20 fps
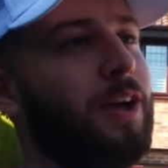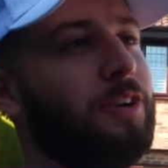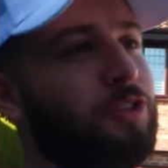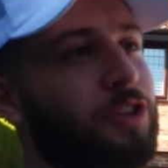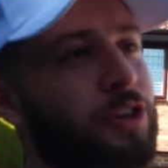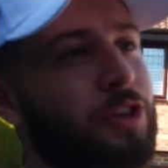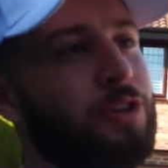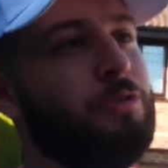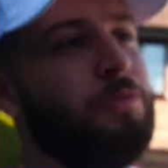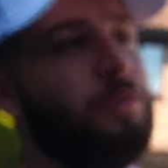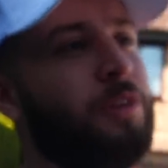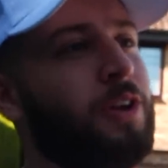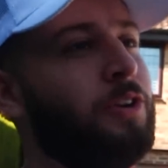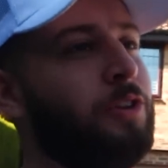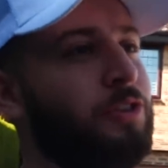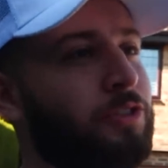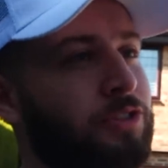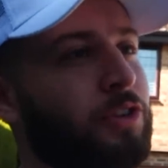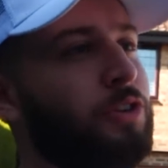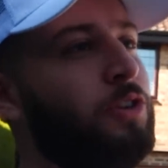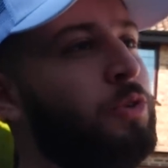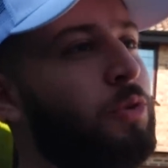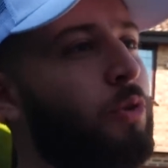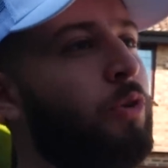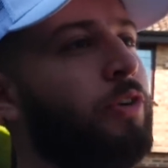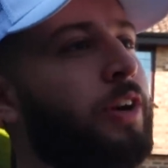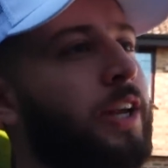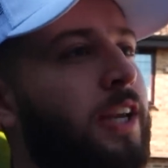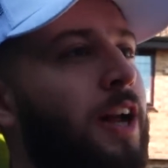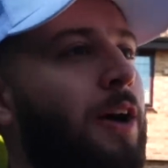Do you know? So you
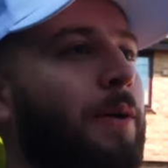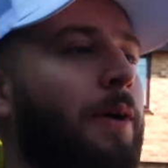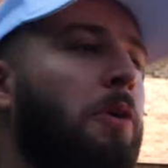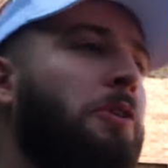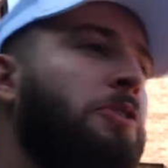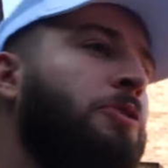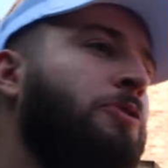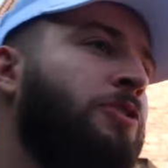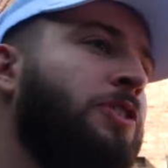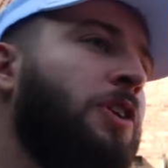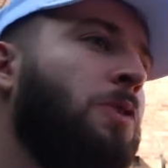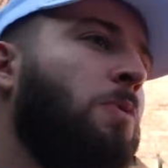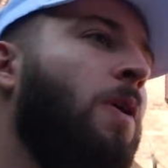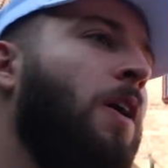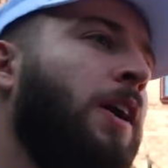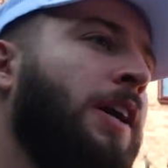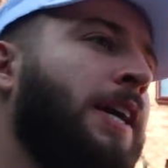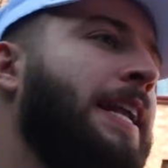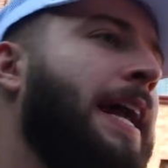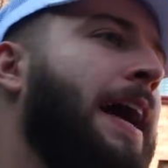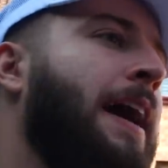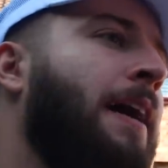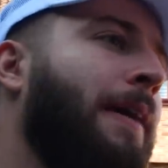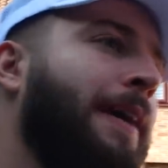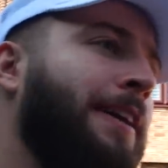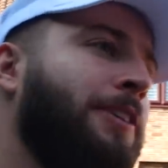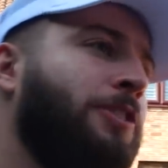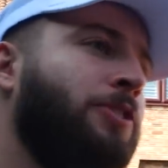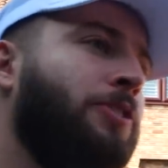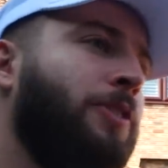already know it, or are you still working it
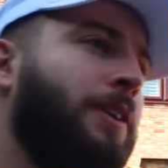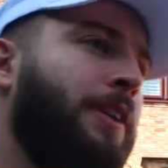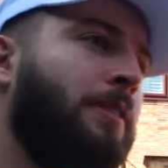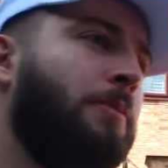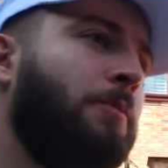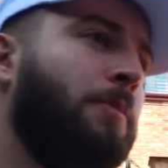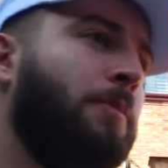out as you're doing it